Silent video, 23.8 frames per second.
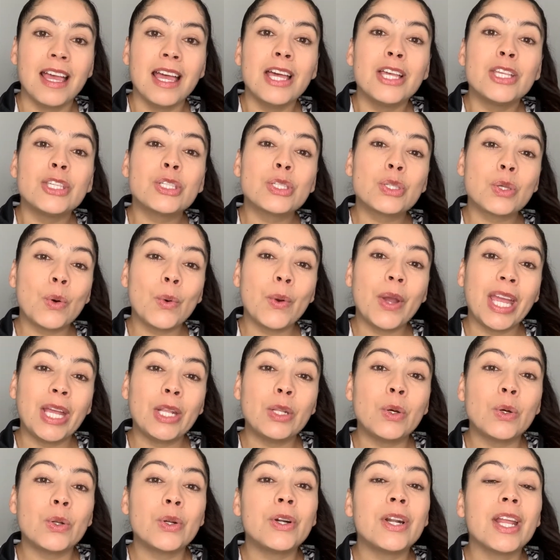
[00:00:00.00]
So in
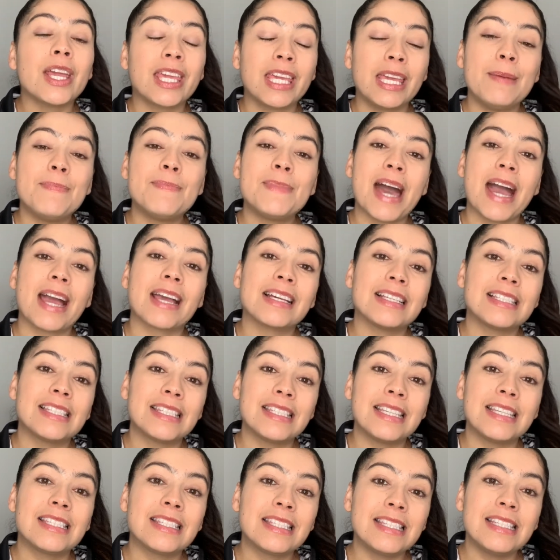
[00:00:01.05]
order to keep that
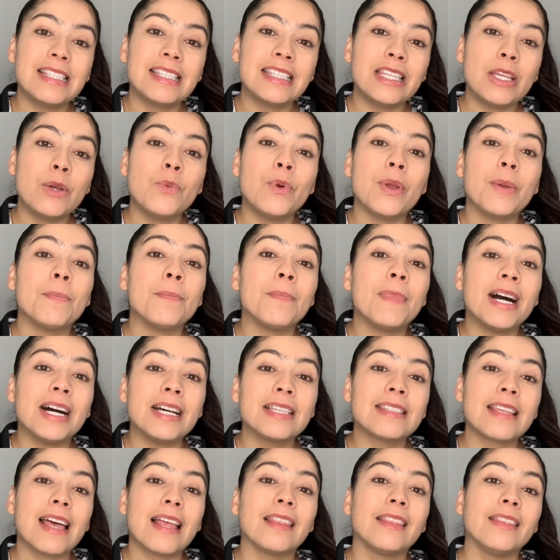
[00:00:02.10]
consistency, we
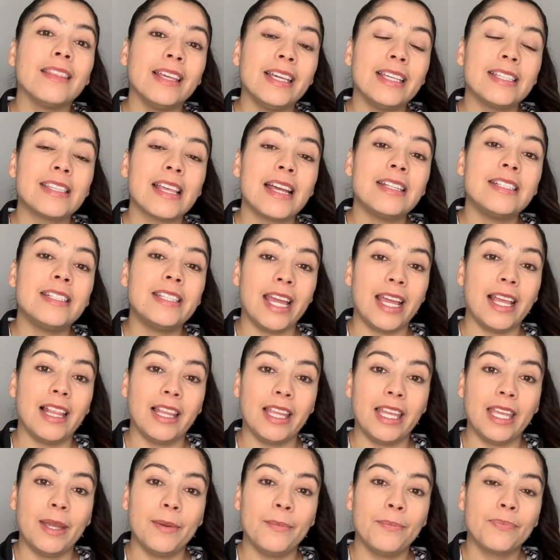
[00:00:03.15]
must list
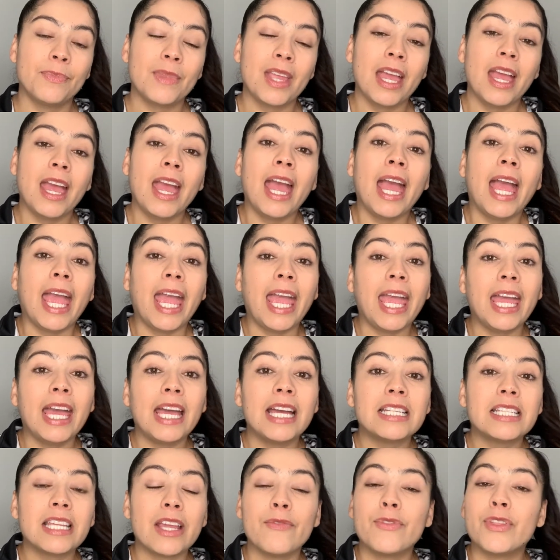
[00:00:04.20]
daily.
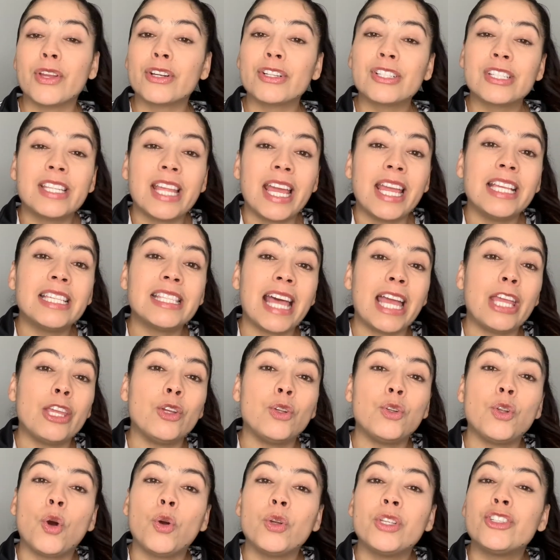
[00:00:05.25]
And if there's days that you
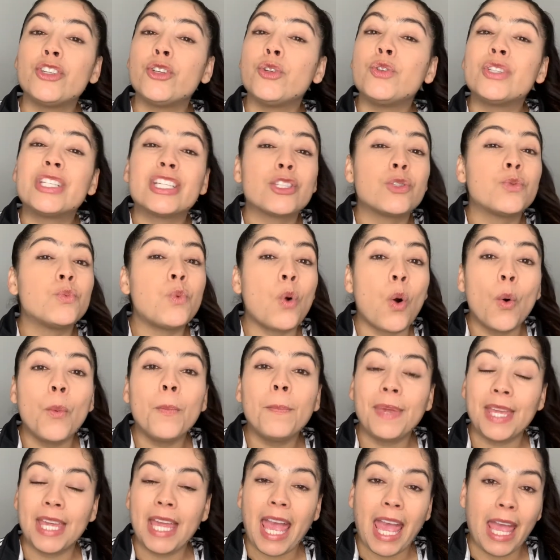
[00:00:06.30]
know you just won't
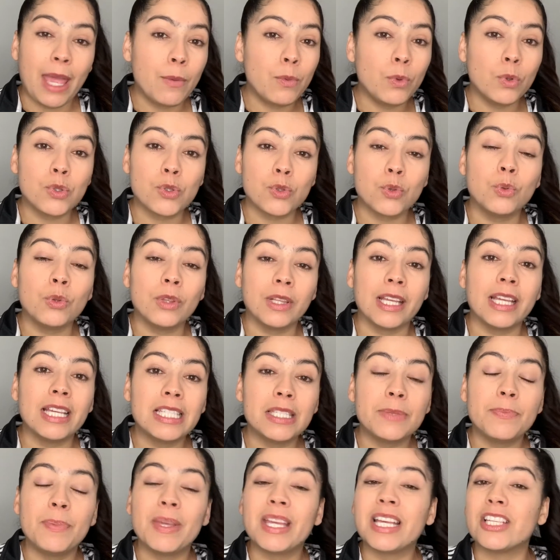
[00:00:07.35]
be able to
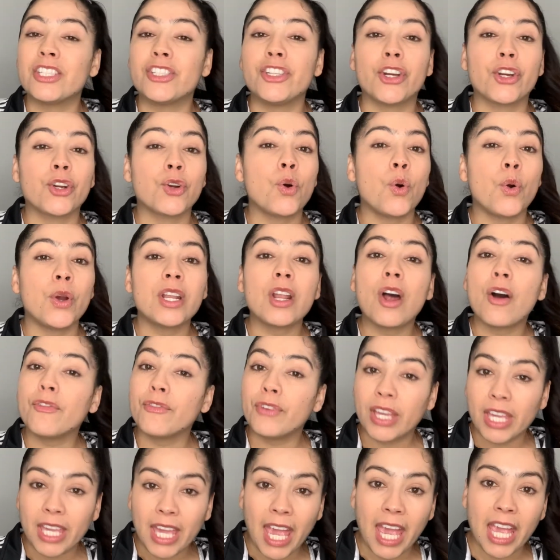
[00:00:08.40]
list because you're going on
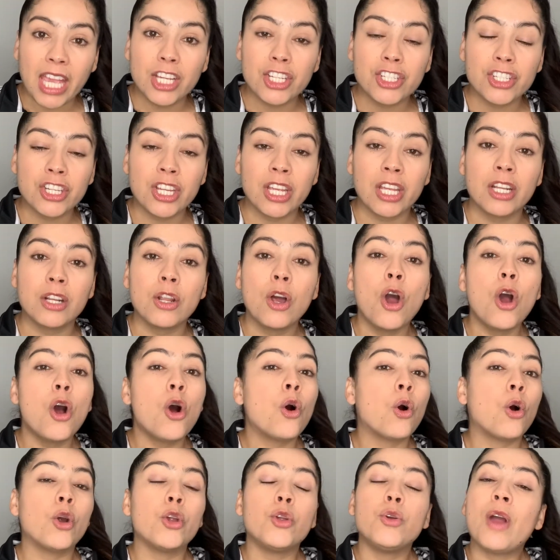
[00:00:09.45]
vacation
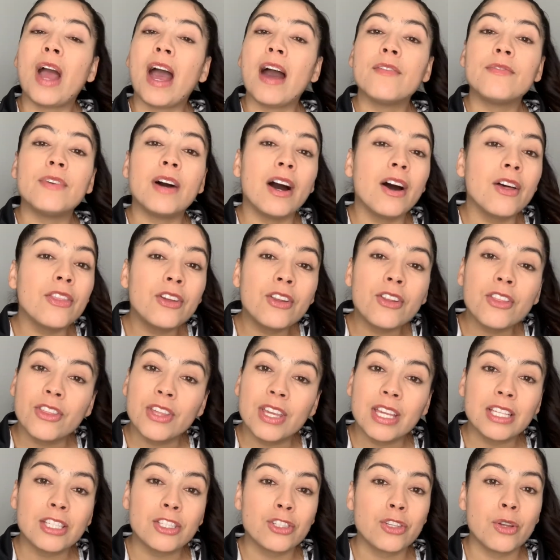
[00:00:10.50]
or you have other
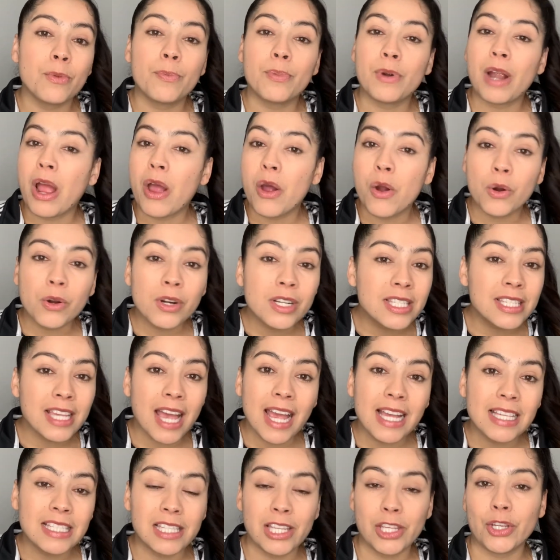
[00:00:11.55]
things to
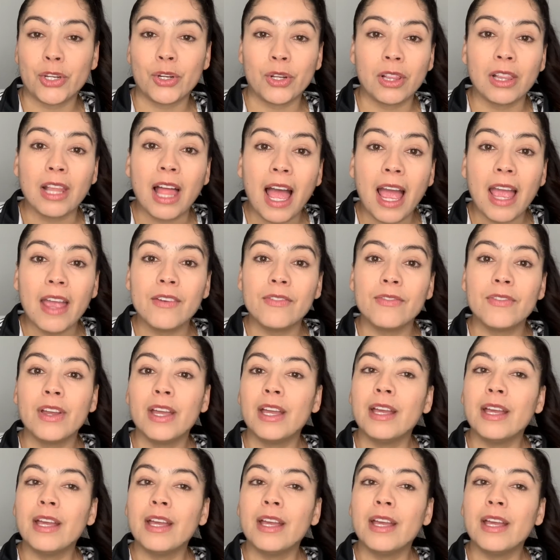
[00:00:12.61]
prioritize in your life,